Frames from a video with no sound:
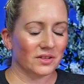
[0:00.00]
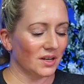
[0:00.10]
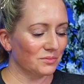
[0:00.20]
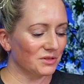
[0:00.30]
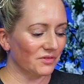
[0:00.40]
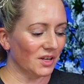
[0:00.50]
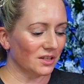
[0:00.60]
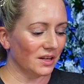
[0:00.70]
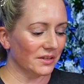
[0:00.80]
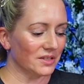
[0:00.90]
drying types of
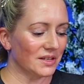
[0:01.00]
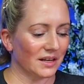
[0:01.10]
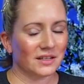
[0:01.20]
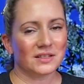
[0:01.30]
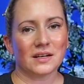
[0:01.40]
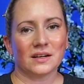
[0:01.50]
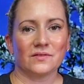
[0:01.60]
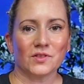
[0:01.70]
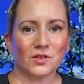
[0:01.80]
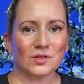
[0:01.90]
alcohol, it does not contain any
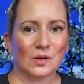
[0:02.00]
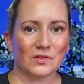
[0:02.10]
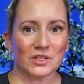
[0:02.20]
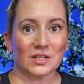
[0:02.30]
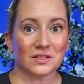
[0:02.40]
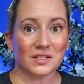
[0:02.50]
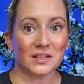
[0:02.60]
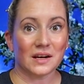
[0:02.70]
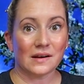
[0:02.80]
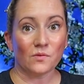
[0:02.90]
of those. However, it does
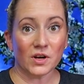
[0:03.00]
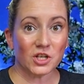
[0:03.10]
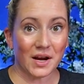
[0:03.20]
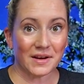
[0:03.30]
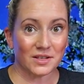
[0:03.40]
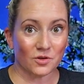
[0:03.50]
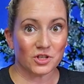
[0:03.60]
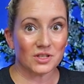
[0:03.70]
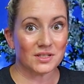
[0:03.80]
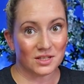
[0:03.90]
contain witch hazel,
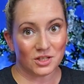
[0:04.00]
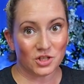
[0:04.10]
which is